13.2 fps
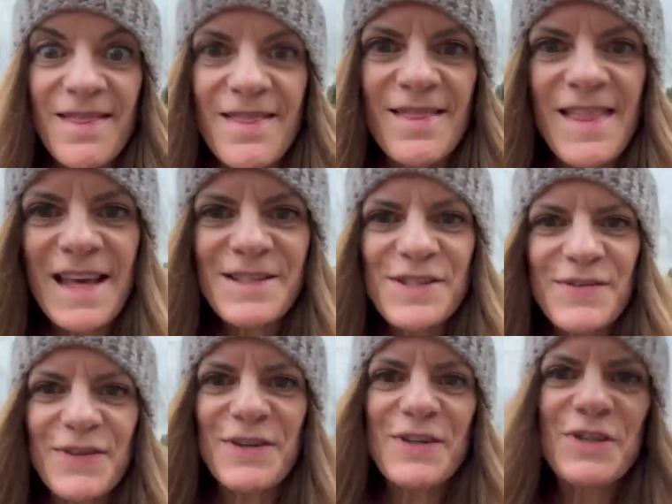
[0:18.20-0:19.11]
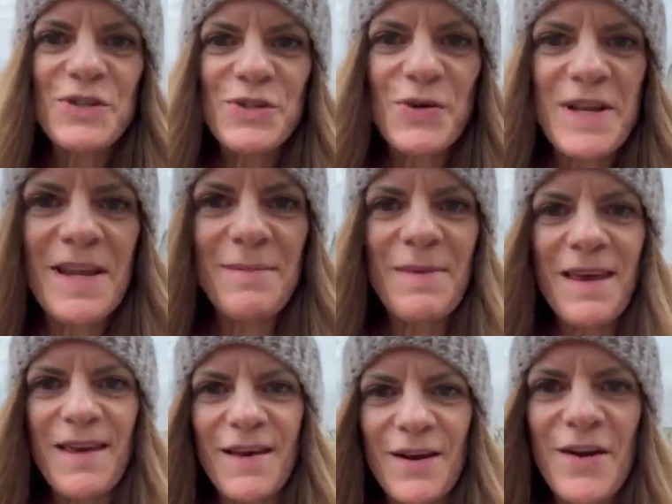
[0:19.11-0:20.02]
Thanks for joining me
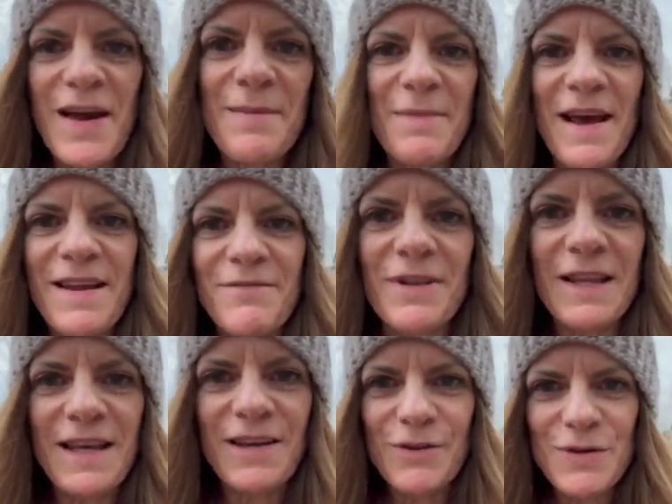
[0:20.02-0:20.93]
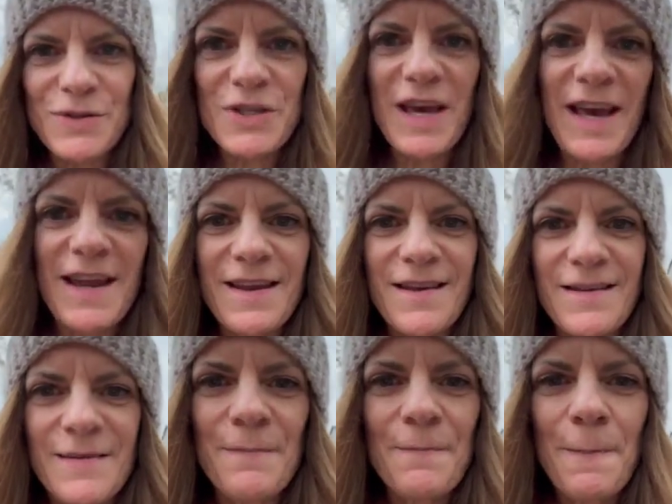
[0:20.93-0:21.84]
here at Mindfully Crocheted.
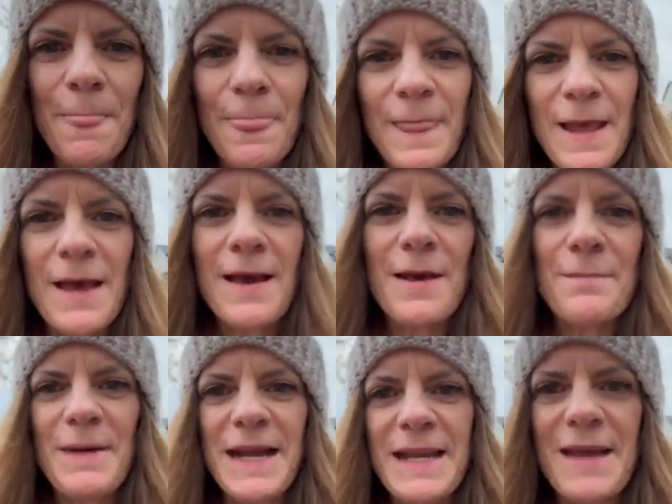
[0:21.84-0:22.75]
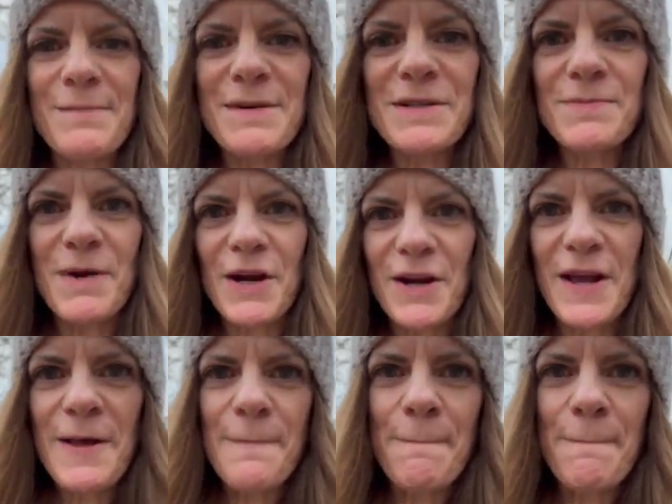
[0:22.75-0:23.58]
My name is Mara.